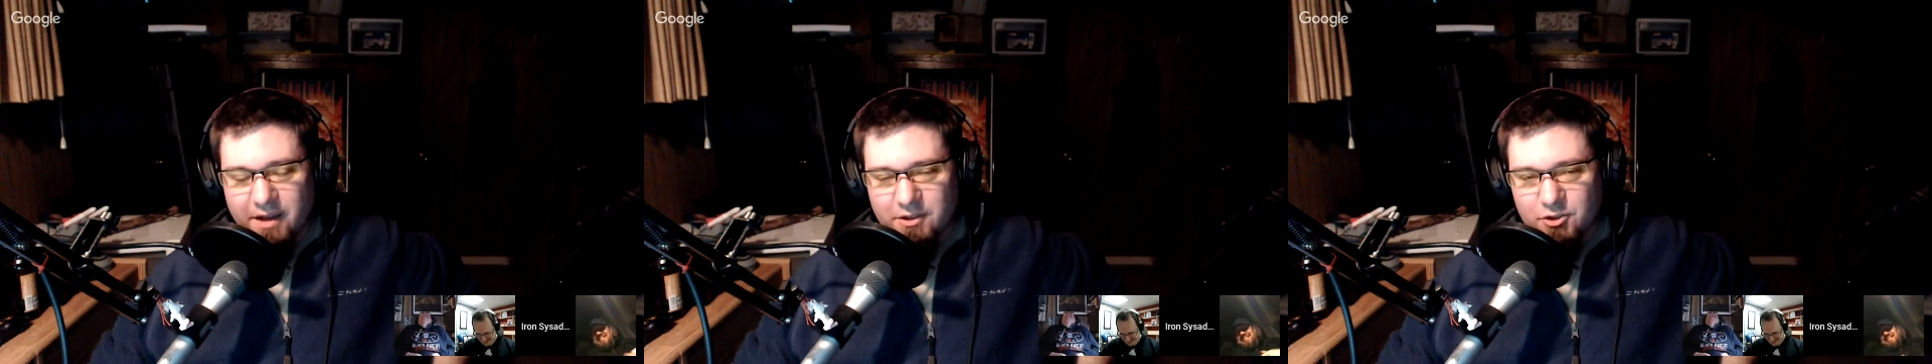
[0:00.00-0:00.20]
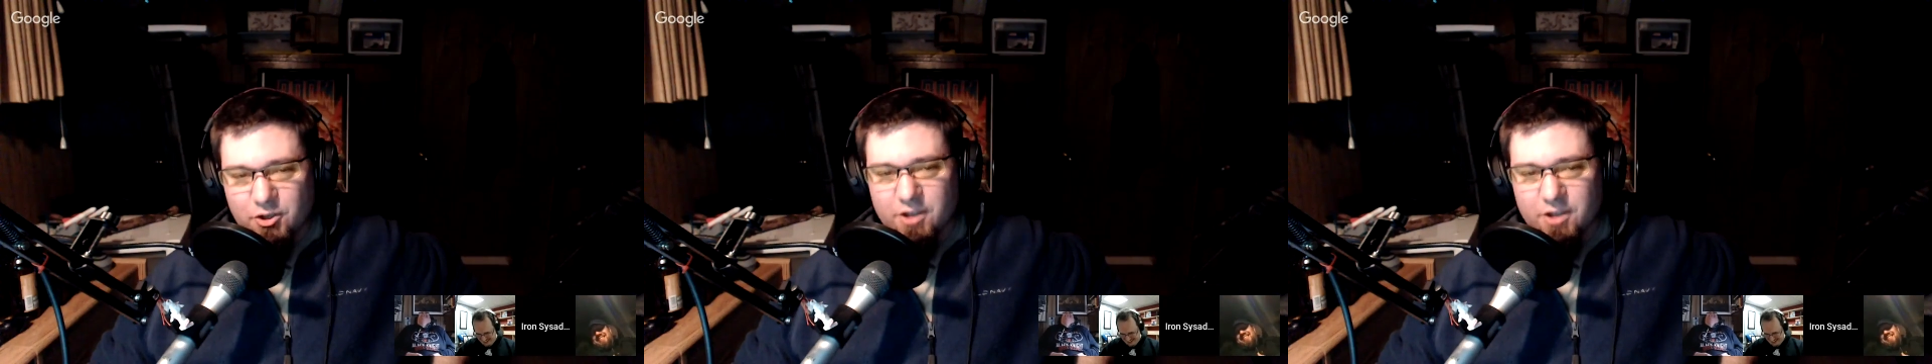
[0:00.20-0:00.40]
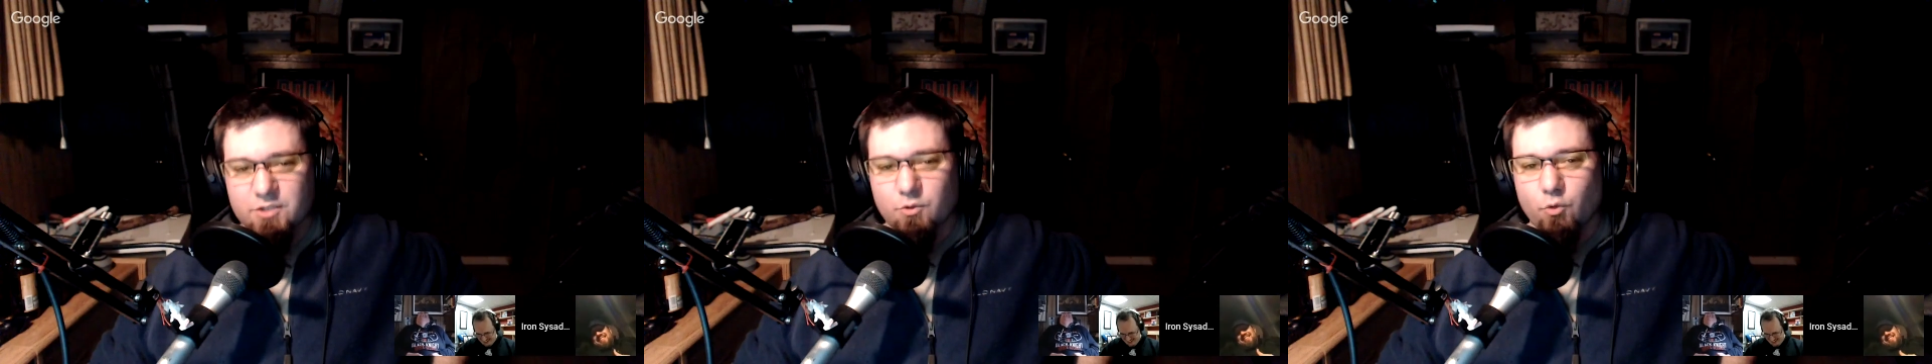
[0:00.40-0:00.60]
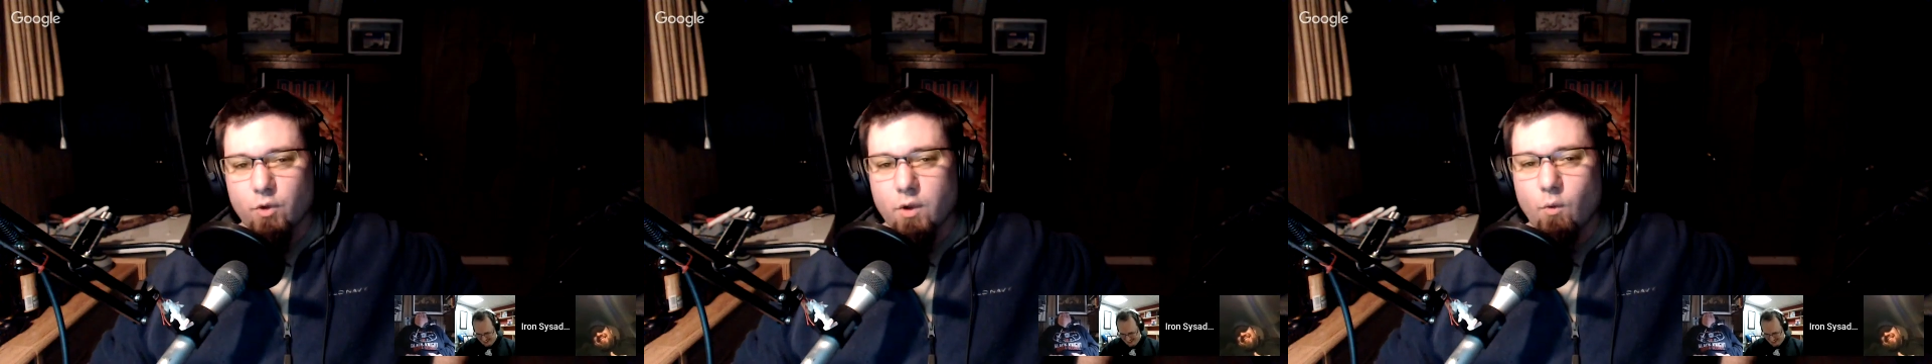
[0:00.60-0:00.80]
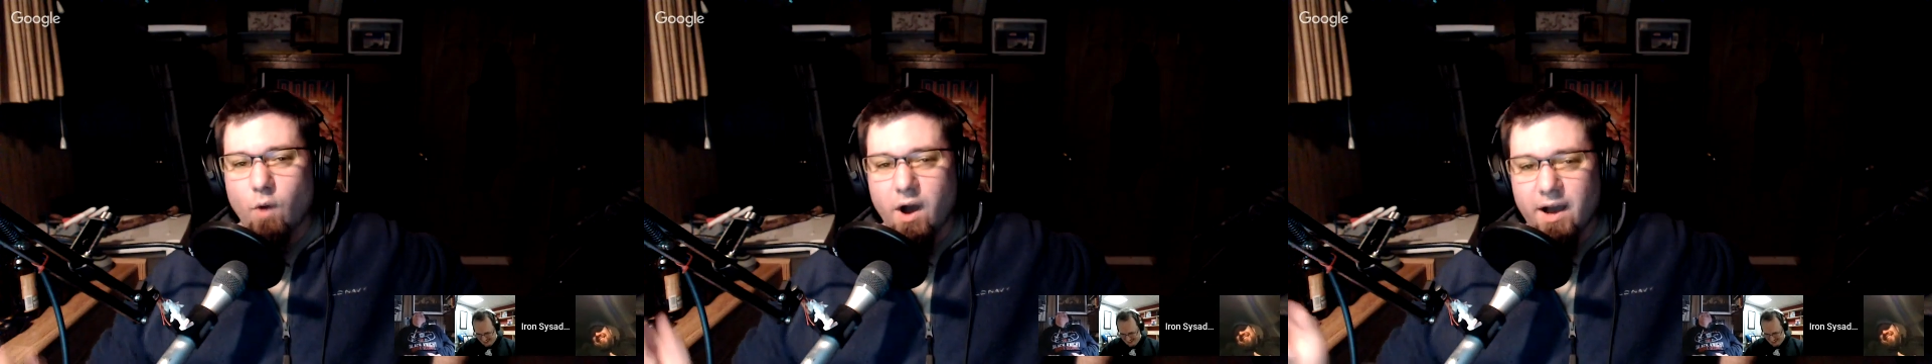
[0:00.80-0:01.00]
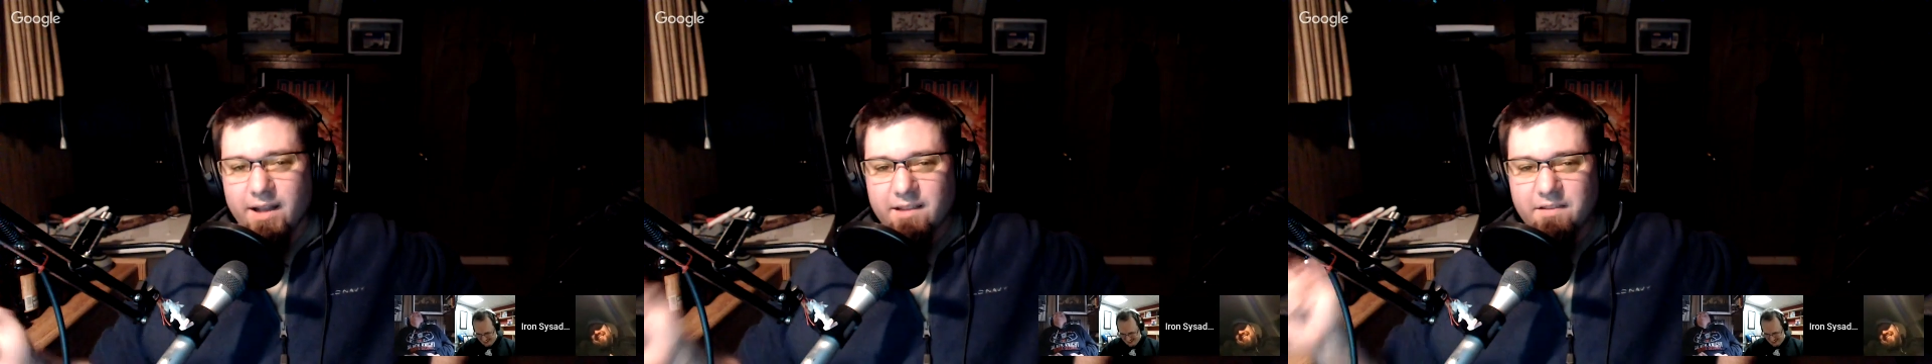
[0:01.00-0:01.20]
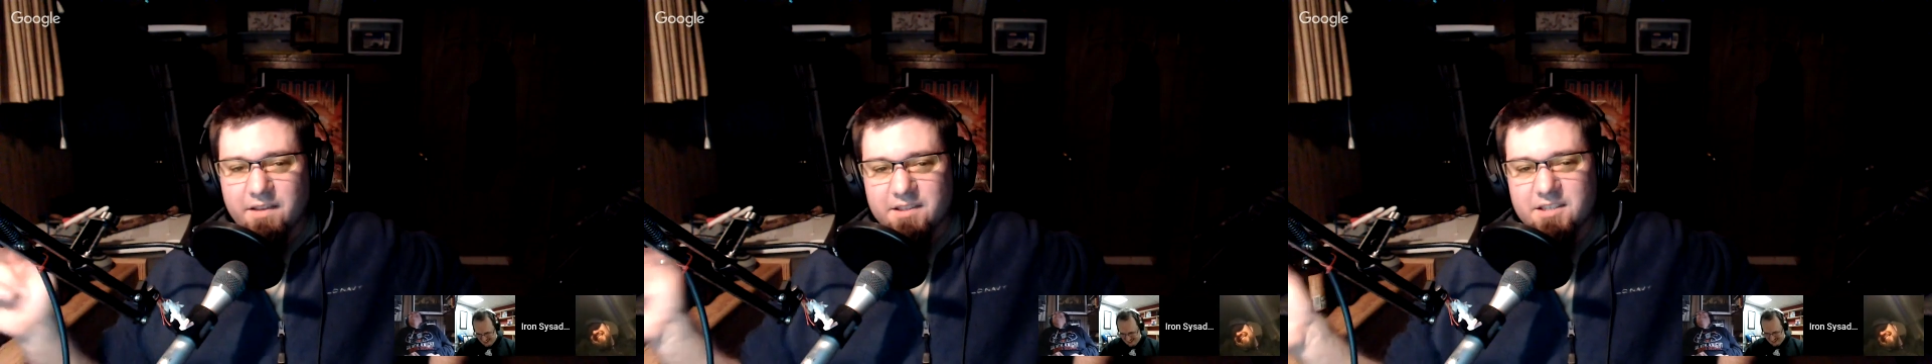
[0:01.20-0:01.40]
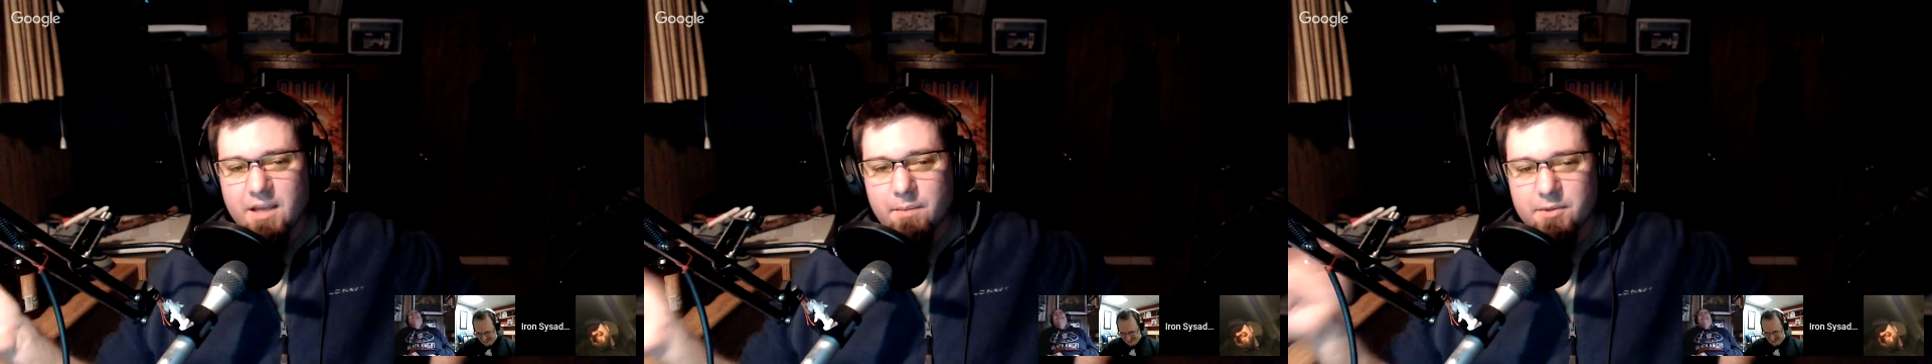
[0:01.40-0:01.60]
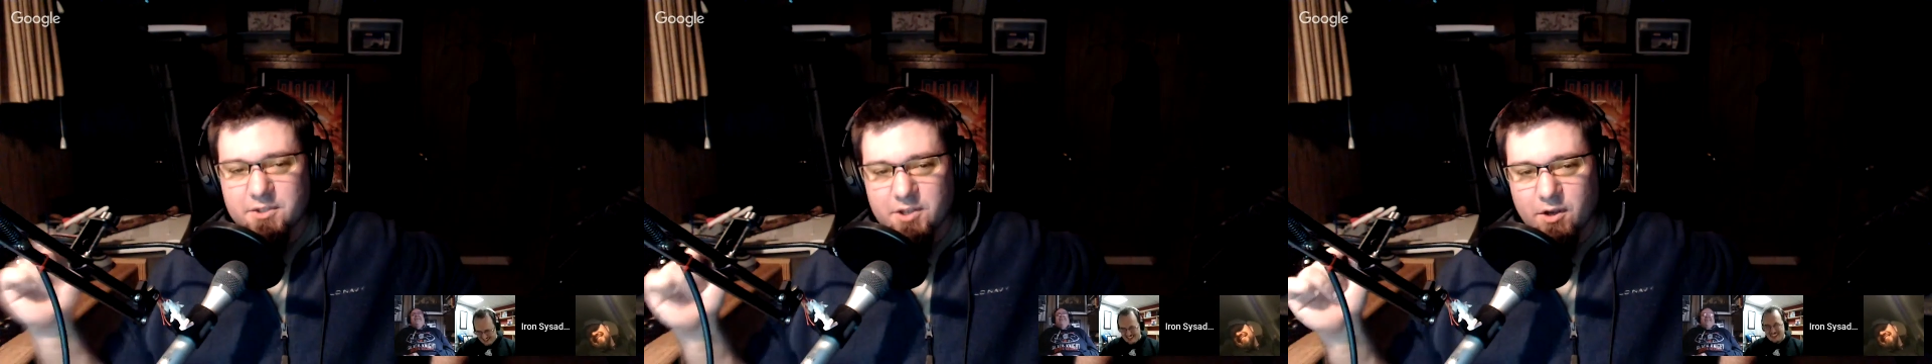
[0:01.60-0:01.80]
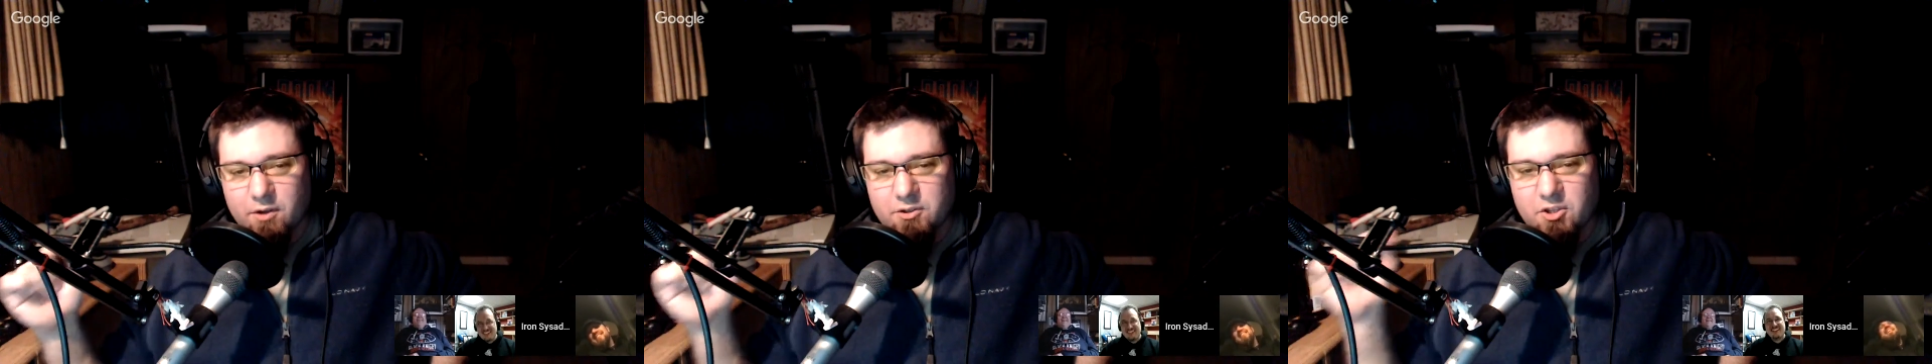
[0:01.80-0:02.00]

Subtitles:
just rewind this episode